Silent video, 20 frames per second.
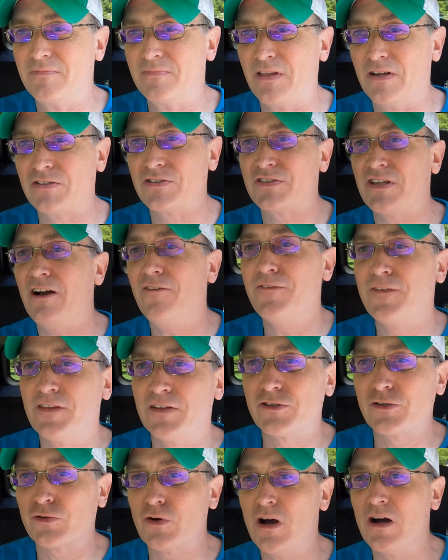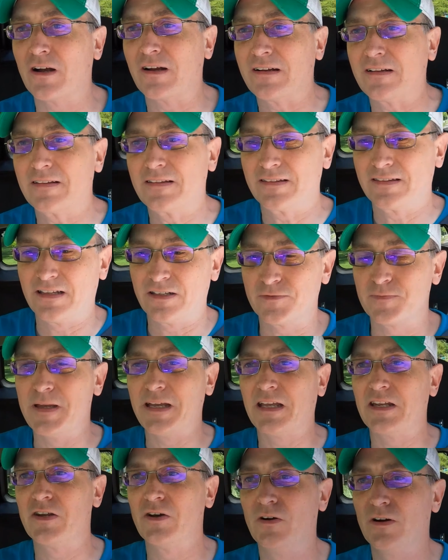there's stuff in the trunk that's
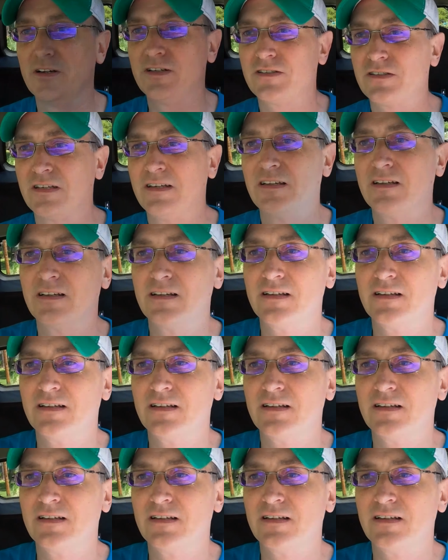making noise,